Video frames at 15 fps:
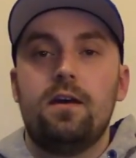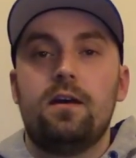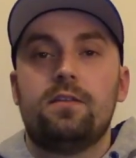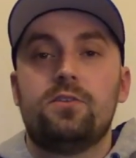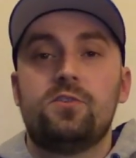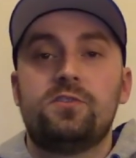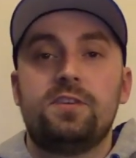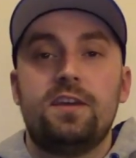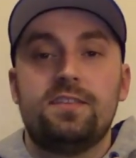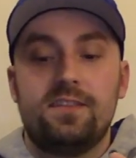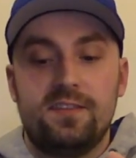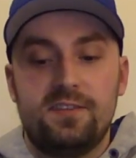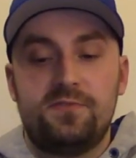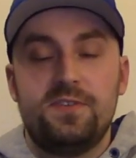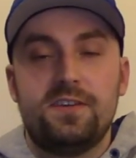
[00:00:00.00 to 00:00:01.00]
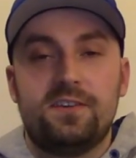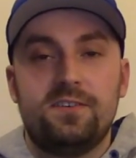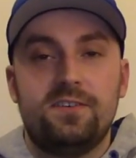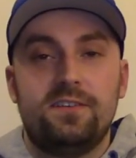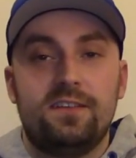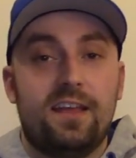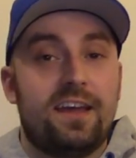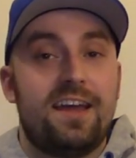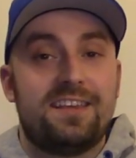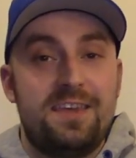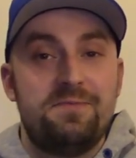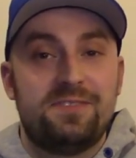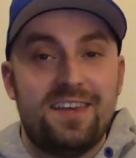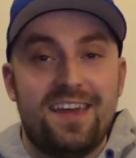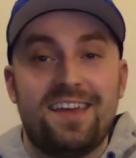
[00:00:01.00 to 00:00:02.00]
They're saying that this vehicle, like I
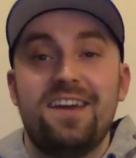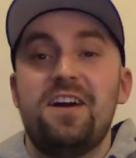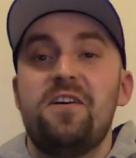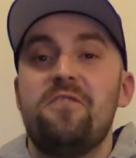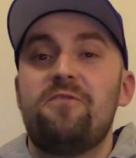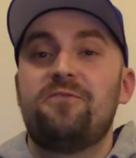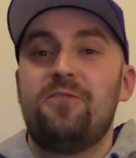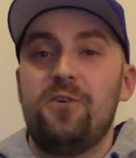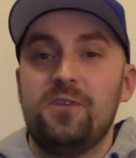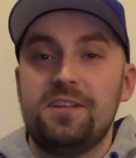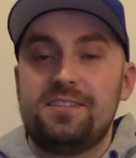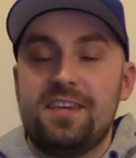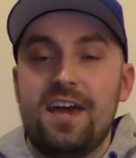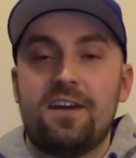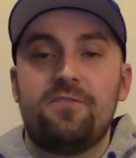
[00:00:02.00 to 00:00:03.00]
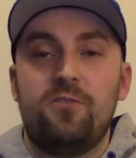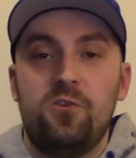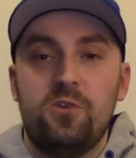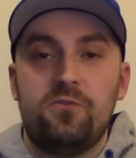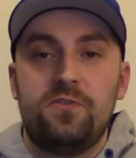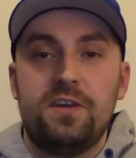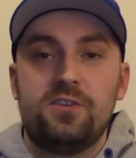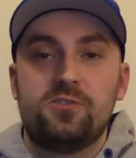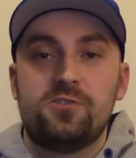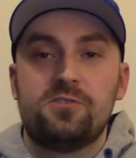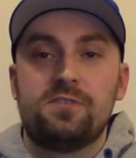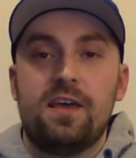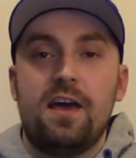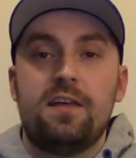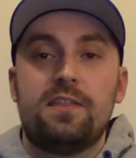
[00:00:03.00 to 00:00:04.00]
keep saying, full of tech, full of
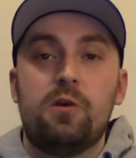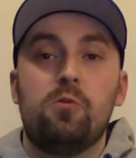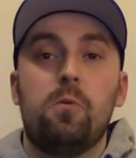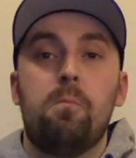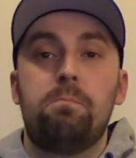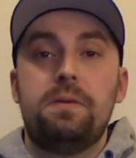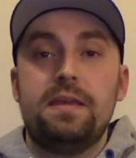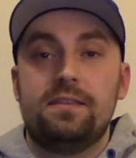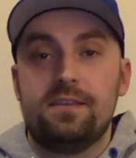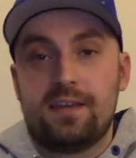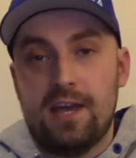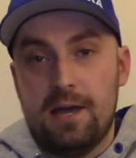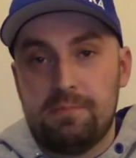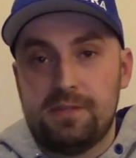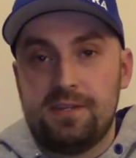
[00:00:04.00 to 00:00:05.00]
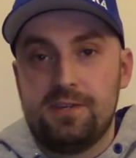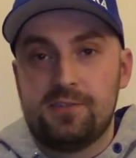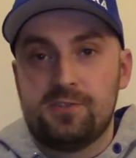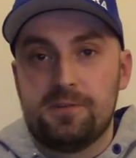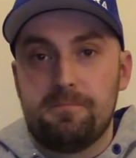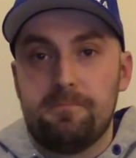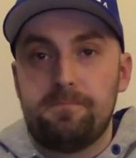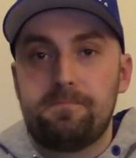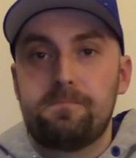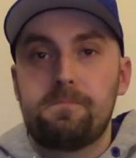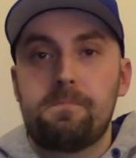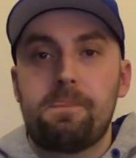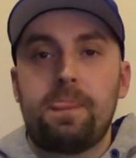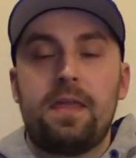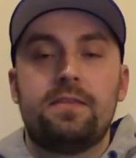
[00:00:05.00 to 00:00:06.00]
features that will beat the competition.
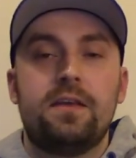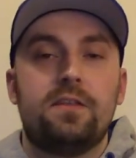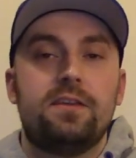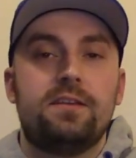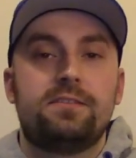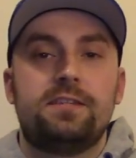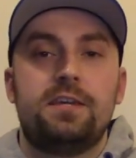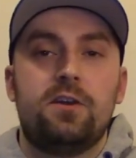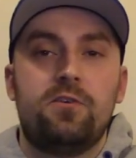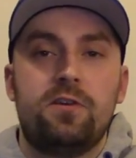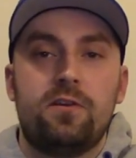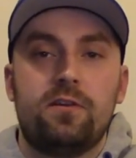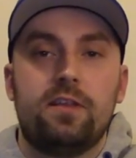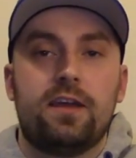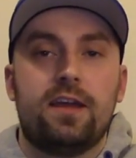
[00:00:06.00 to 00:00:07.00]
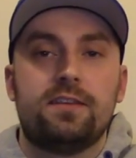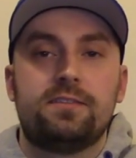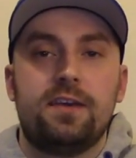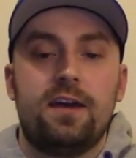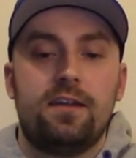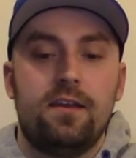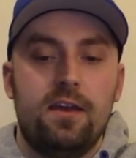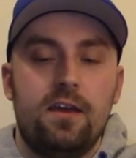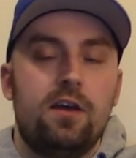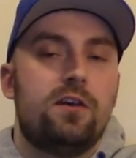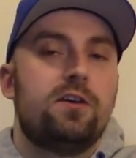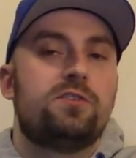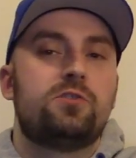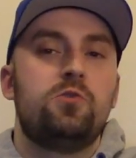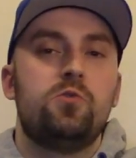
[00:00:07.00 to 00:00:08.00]
Now the interior, like I said,
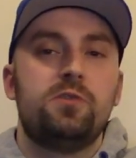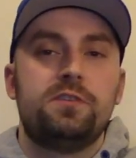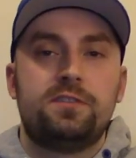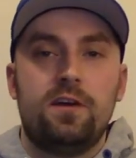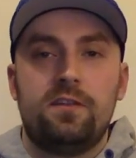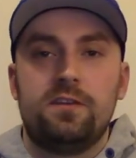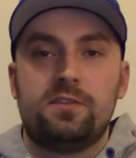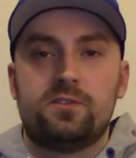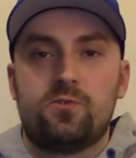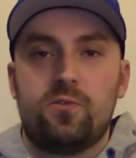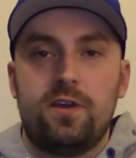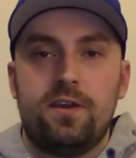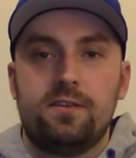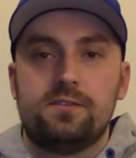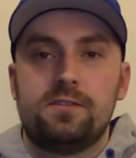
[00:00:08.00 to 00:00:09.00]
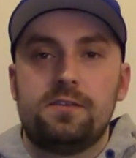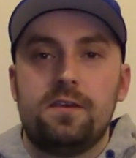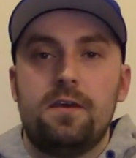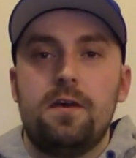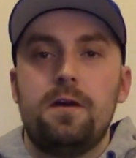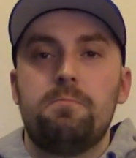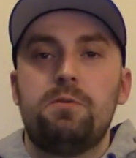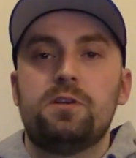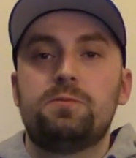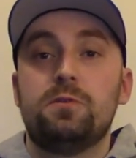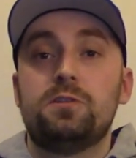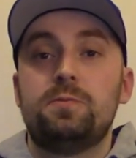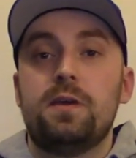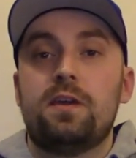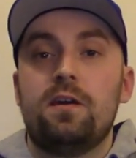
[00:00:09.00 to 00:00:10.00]
it's cool to see all these screens, but it's
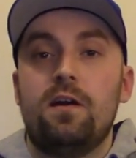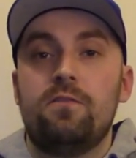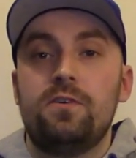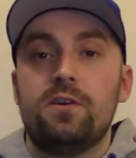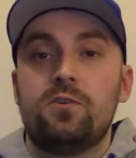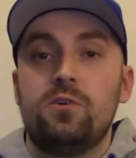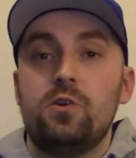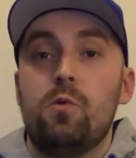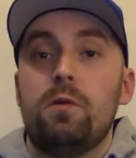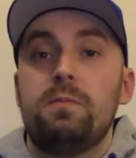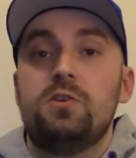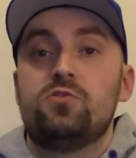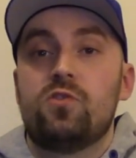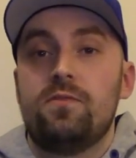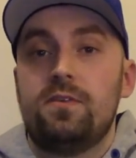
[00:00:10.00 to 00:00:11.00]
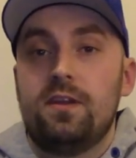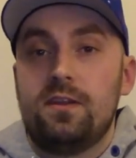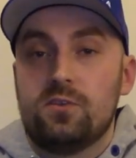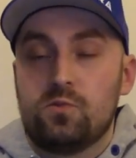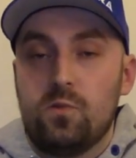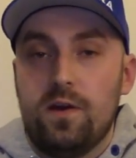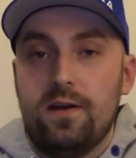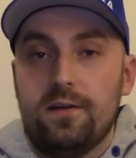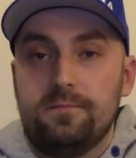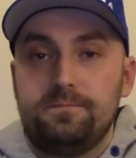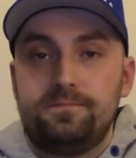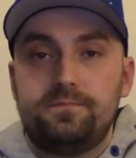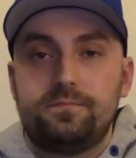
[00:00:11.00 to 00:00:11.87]
supposed to be a vehicle you want to be driven in as well.